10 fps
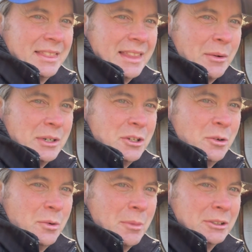that would
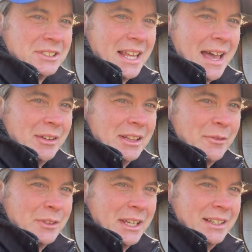do most of the heavy
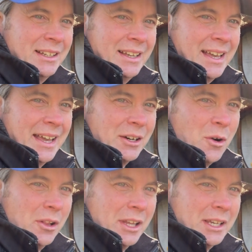lifting and
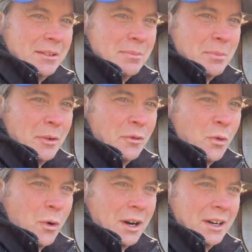hauling
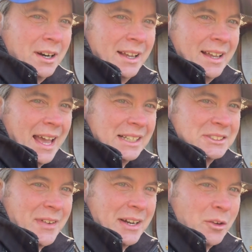before
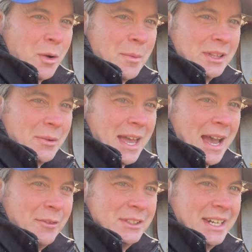excavating equipment that we
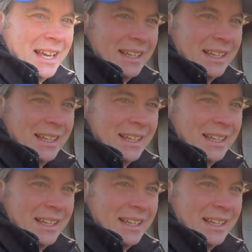have today.